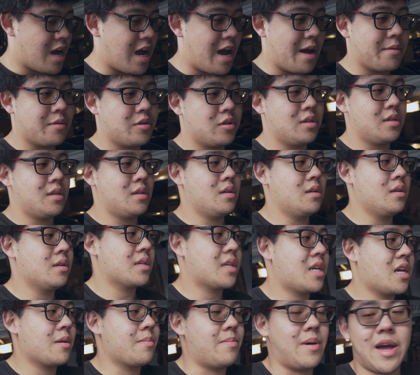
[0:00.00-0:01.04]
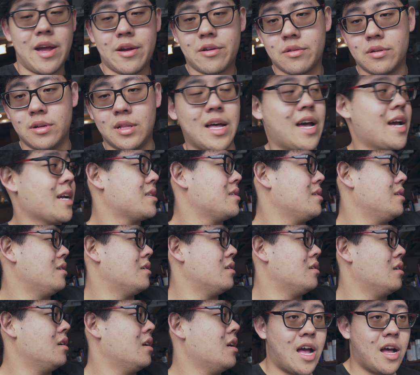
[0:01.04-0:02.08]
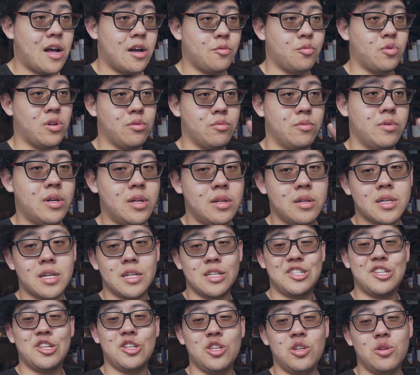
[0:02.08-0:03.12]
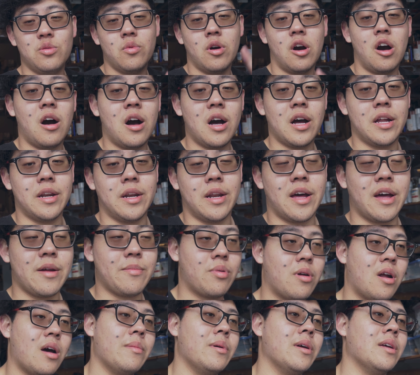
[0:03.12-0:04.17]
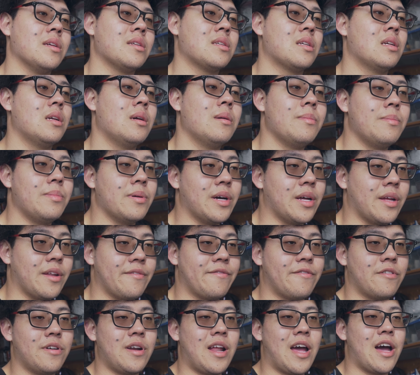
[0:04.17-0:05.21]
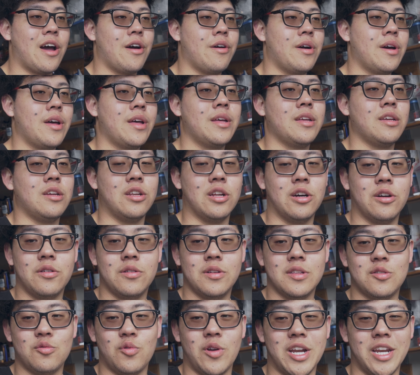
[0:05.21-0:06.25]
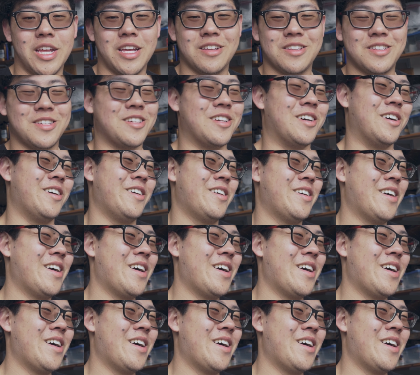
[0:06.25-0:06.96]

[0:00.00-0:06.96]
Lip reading: I'm gonna kick back, relax a little. We will continue on, I promise, but for now, you know, it's raining, so